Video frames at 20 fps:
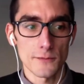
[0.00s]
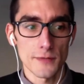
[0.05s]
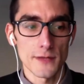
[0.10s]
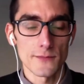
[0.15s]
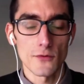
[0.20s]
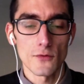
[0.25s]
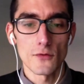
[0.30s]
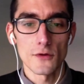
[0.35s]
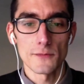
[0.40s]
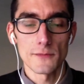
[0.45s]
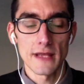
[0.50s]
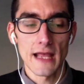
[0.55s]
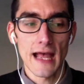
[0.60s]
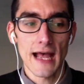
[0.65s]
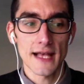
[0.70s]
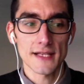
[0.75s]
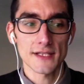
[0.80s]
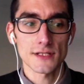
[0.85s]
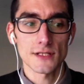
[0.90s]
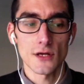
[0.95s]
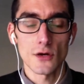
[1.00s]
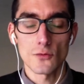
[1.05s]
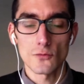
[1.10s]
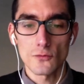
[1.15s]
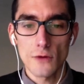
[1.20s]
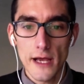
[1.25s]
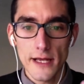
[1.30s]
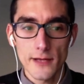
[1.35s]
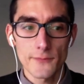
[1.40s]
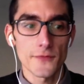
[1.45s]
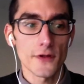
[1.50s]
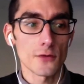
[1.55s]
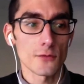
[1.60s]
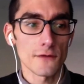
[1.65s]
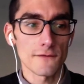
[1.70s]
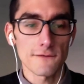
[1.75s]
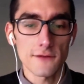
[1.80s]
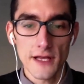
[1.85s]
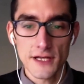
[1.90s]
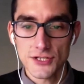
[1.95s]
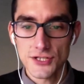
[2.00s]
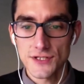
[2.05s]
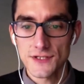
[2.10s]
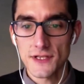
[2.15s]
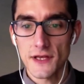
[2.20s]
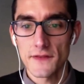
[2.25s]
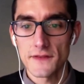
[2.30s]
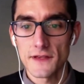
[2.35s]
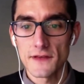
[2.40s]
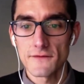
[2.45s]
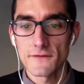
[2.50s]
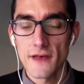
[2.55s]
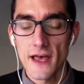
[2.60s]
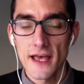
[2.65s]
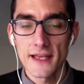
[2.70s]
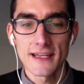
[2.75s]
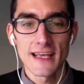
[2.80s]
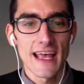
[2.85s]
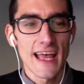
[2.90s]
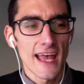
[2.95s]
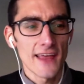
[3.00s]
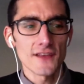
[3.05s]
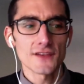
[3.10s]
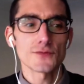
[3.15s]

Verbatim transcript: where people would be asked to write up their reflections on the event,